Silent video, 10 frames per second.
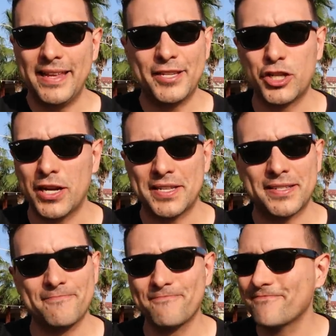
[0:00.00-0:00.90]
is
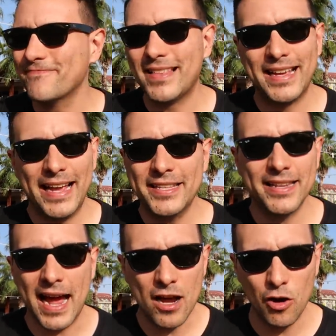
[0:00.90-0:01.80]
just, it's
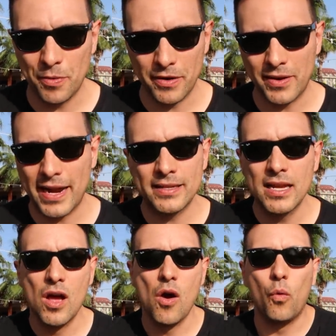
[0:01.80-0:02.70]
an eye-opener and
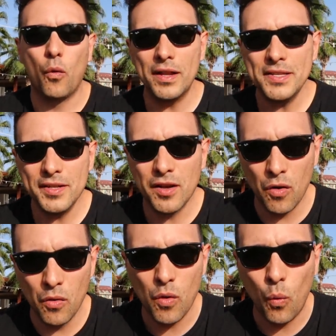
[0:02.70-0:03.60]
once you
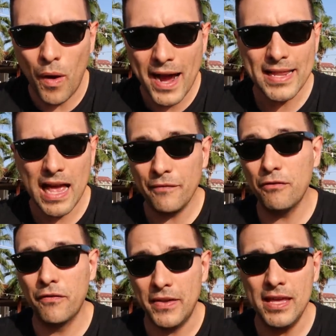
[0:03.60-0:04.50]
go wide
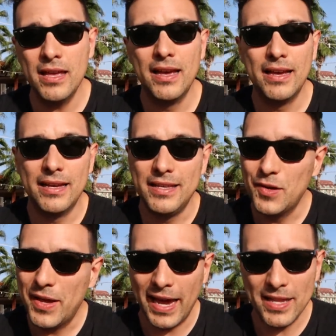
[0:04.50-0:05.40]
FOV
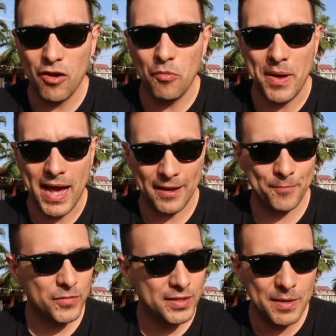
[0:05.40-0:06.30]
you can not go back.
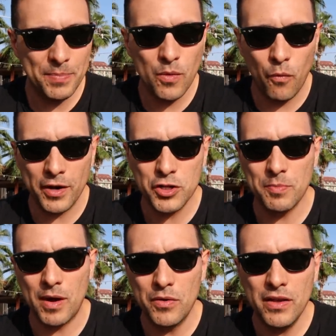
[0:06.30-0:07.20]
Simply
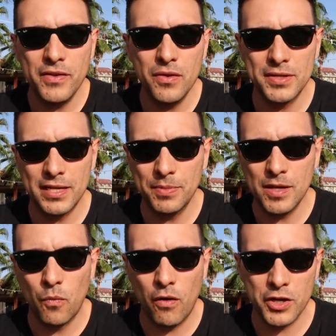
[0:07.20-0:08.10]
watch my review,
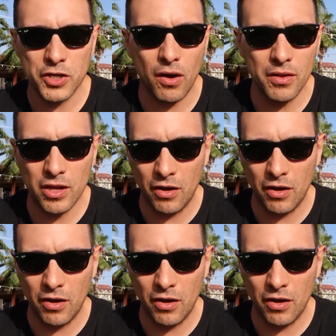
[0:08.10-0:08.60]
simply watch all the